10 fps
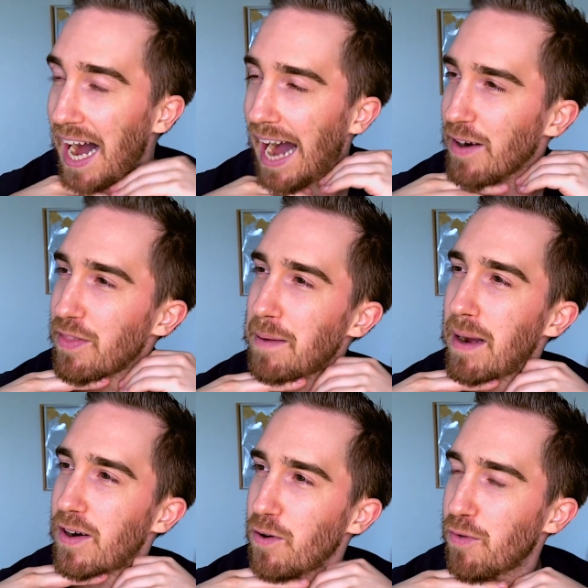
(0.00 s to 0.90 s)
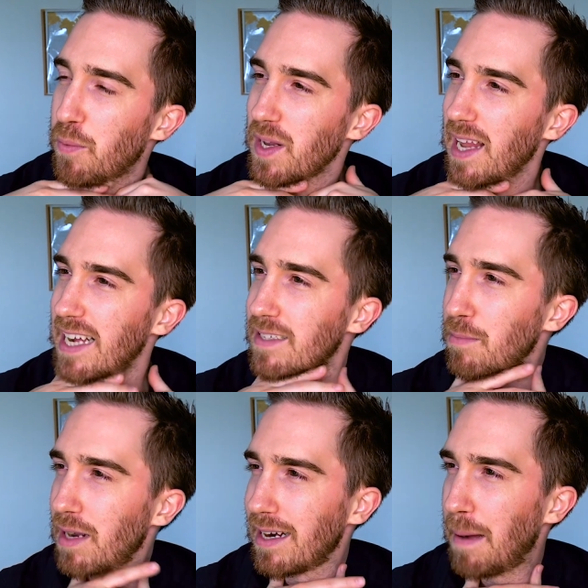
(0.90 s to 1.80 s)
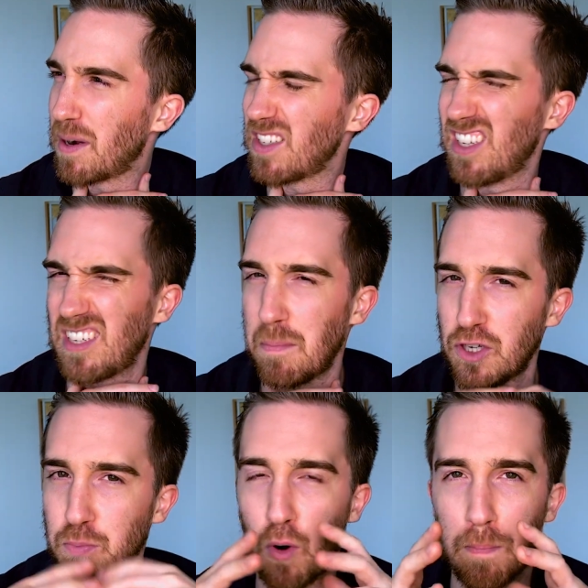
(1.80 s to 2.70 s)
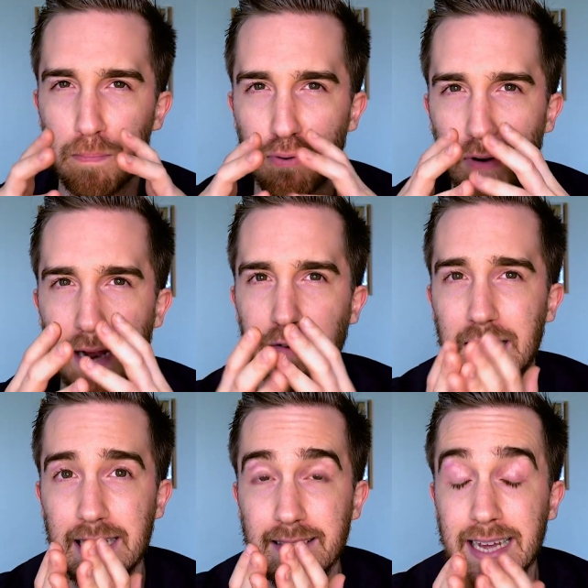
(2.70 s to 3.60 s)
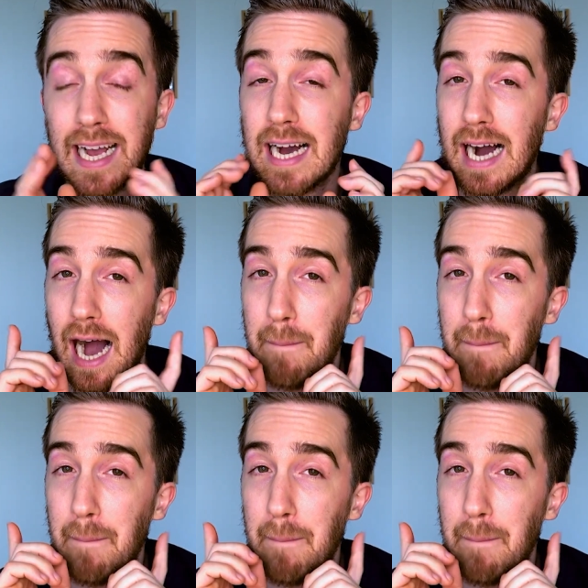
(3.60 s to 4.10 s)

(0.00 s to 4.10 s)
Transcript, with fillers: I don't think my girlfriend would like something like that because it's a much more private kind of thing.